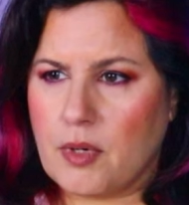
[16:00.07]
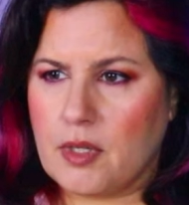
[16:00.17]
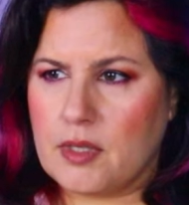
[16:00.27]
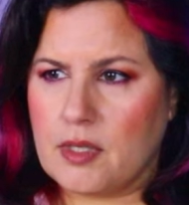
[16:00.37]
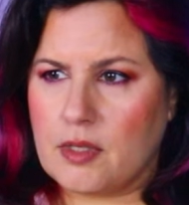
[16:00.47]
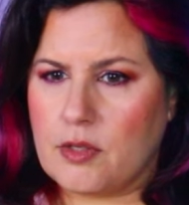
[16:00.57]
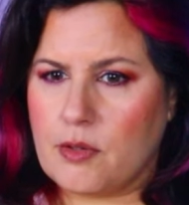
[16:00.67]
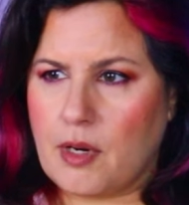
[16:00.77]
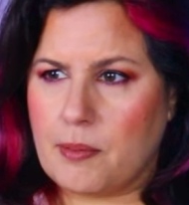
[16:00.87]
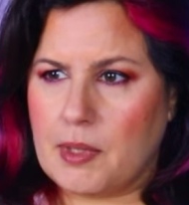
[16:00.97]
worlds. It's to
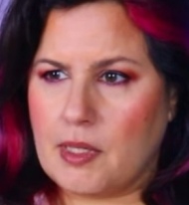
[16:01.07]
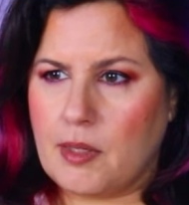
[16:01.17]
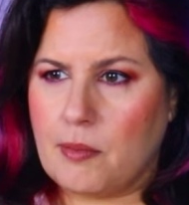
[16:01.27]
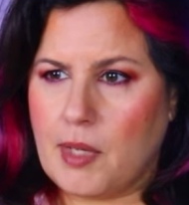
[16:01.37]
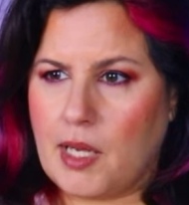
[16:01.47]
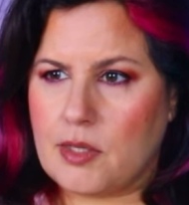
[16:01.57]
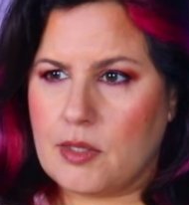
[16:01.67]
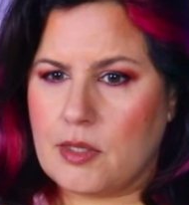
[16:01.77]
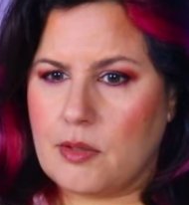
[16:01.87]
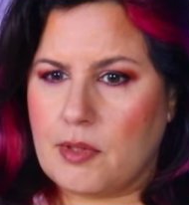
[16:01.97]
drop a lit match
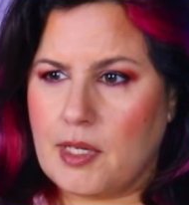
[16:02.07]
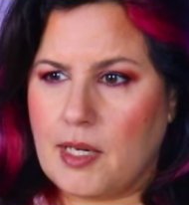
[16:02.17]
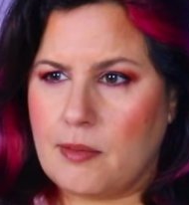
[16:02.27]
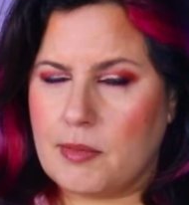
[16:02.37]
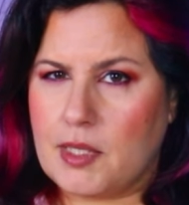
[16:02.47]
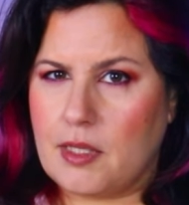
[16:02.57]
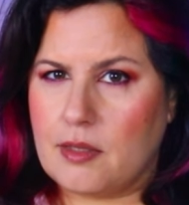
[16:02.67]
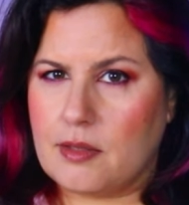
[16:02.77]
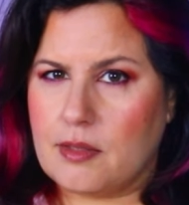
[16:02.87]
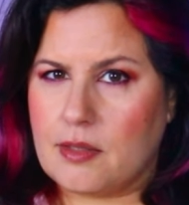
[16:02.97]
into an
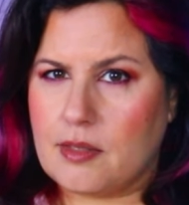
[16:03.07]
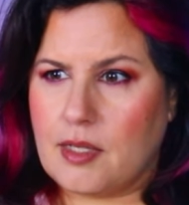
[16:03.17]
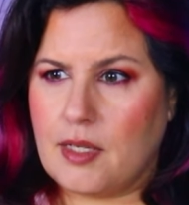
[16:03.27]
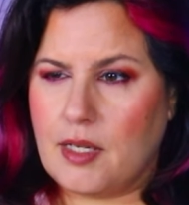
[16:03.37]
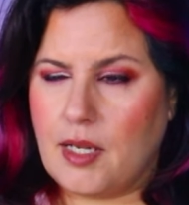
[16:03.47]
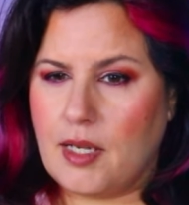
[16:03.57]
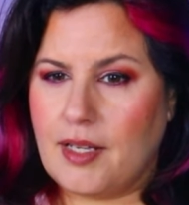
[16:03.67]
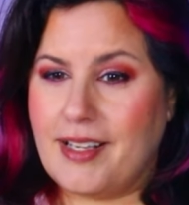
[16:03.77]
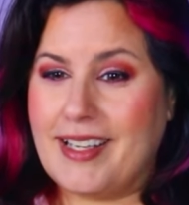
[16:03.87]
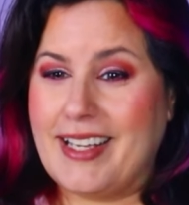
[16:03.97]
empty sundae